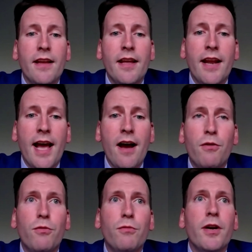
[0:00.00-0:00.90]
and
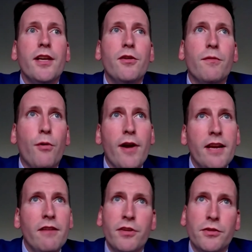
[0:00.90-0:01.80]
how your
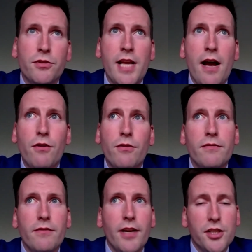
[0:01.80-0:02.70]
brain filters out
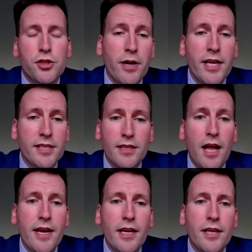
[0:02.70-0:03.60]
extraneous
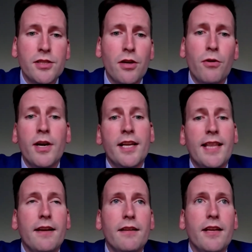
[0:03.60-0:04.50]
light and so
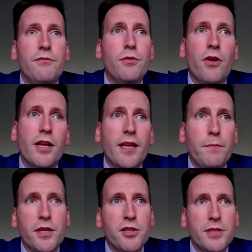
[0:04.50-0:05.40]
that if you thought that
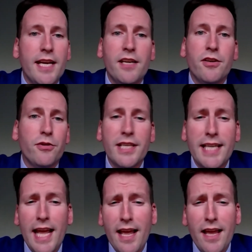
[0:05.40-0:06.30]
picture was taken during the
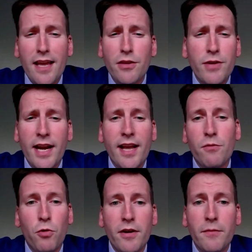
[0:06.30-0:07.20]
day you kind of had one